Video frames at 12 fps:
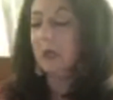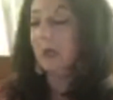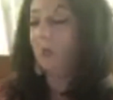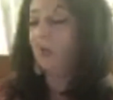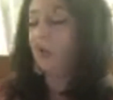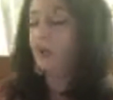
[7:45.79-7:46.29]

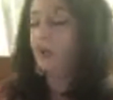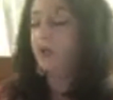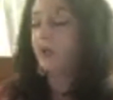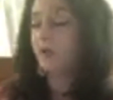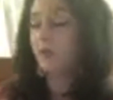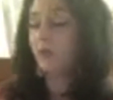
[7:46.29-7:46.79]
order to
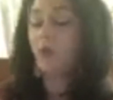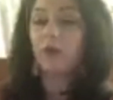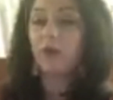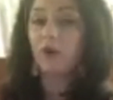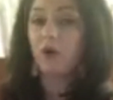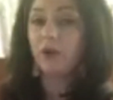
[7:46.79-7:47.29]
support
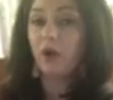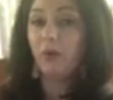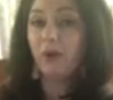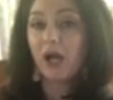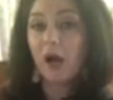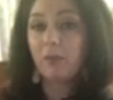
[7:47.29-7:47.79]
their
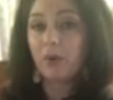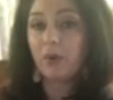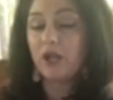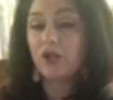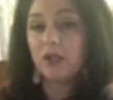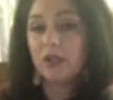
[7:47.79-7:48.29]
ongoing
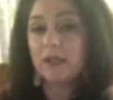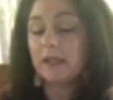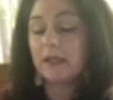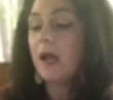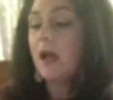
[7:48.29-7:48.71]
operations.